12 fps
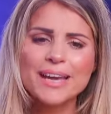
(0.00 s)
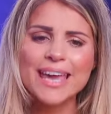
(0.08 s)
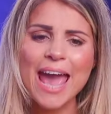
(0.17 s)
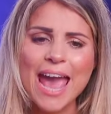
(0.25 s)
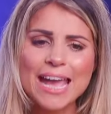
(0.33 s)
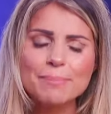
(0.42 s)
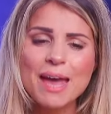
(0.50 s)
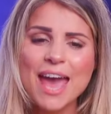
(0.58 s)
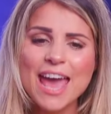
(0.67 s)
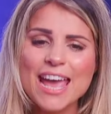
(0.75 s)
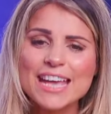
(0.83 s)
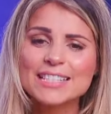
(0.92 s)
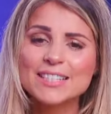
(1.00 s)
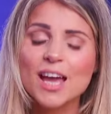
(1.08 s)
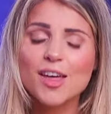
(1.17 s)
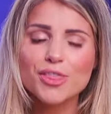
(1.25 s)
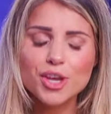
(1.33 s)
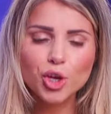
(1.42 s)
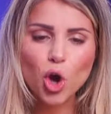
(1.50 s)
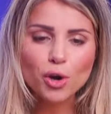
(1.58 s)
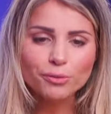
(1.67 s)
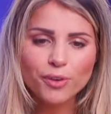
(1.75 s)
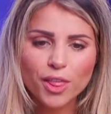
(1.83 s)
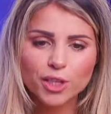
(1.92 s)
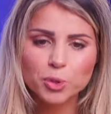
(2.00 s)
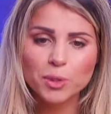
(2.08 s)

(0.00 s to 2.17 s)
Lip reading: became the godfather to one